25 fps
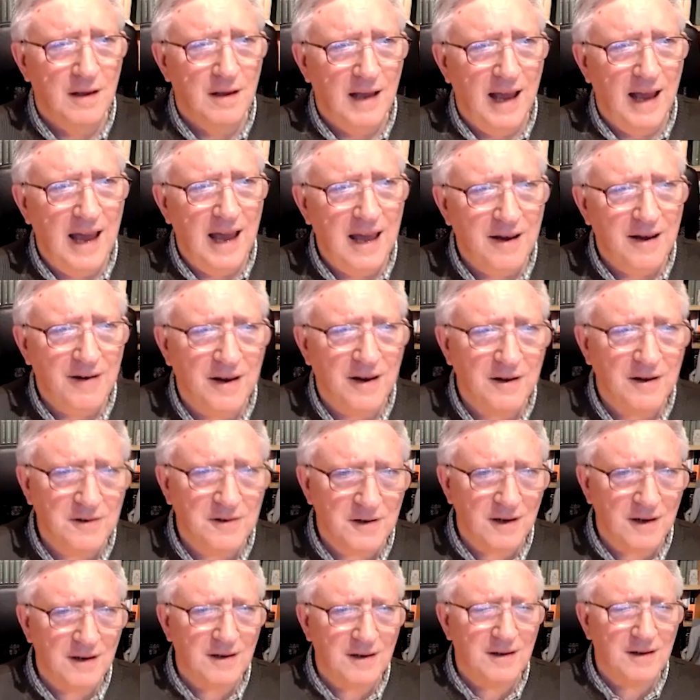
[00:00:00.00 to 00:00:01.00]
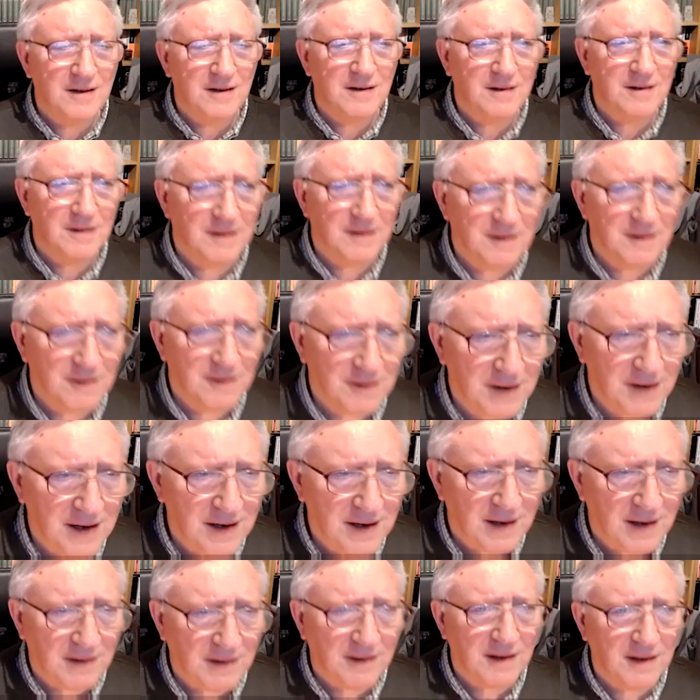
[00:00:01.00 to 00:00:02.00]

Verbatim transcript: hair-raising uh, reading.